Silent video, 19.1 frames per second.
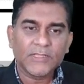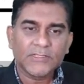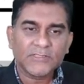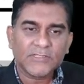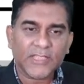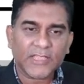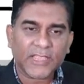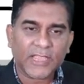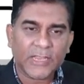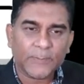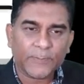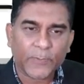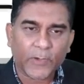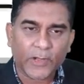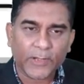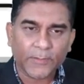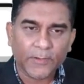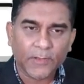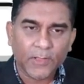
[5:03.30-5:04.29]
Second
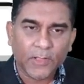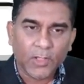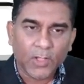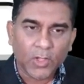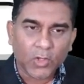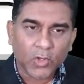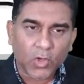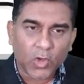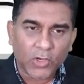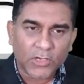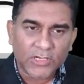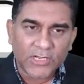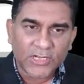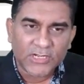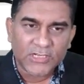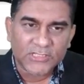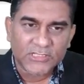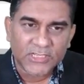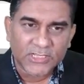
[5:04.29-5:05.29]
point,
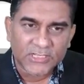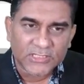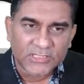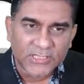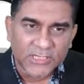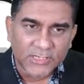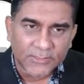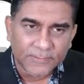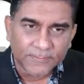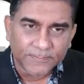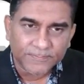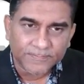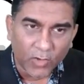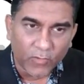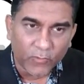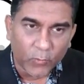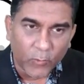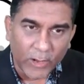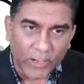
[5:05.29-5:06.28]
condensation
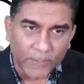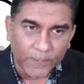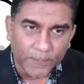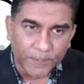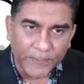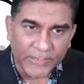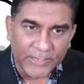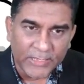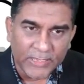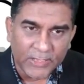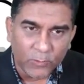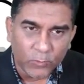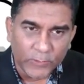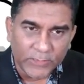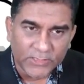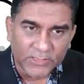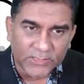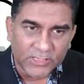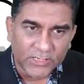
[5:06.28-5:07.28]
of 1P
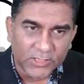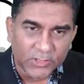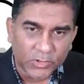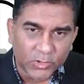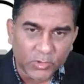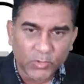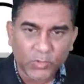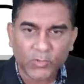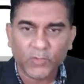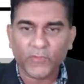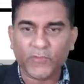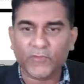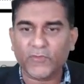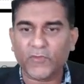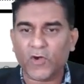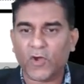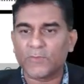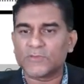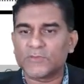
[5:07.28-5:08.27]
with 3Q
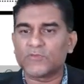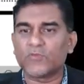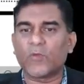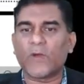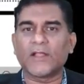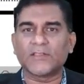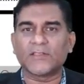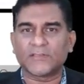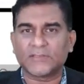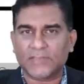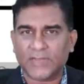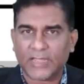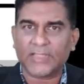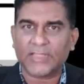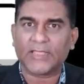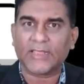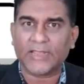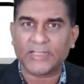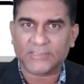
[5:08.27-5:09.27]
forms 1
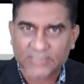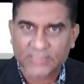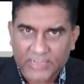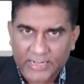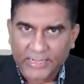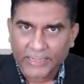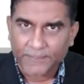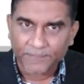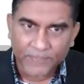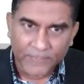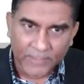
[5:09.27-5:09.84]
triglyceride.